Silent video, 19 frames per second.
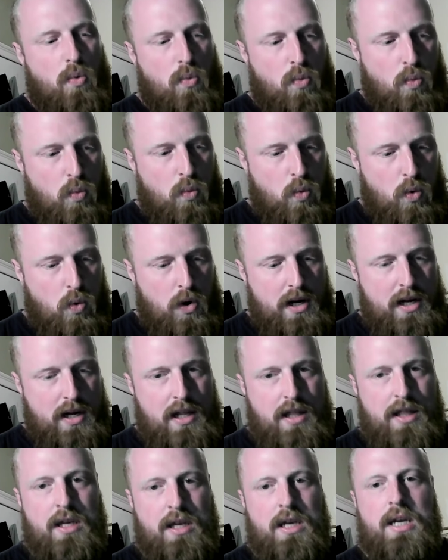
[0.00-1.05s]

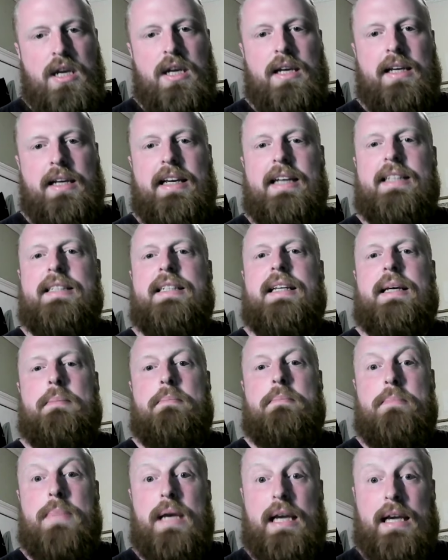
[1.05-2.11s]
with getting
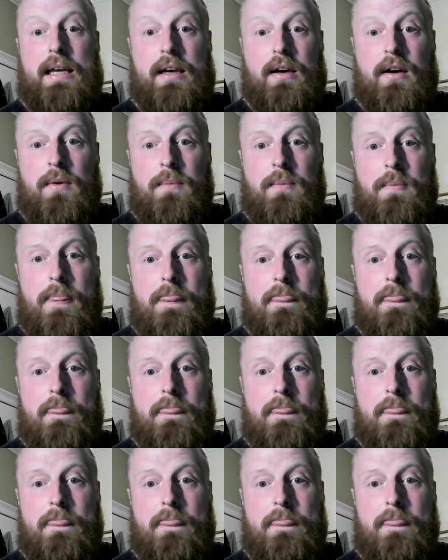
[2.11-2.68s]
bigger.